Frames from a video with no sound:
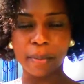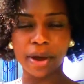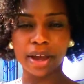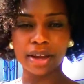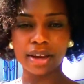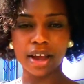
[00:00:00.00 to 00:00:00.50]

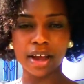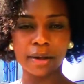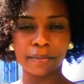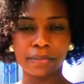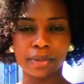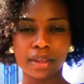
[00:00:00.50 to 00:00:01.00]
but
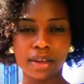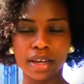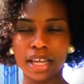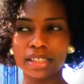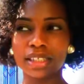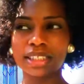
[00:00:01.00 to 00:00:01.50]

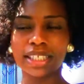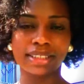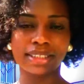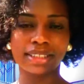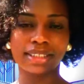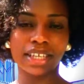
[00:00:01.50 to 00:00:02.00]
in this
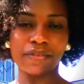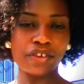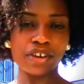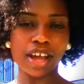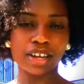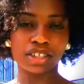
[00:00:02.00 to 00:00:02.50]
case, if
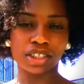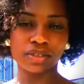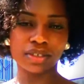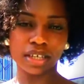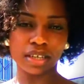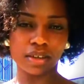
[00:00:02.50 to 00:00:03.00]
you're not a
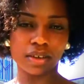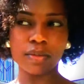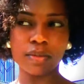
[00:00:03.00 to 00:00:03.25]
student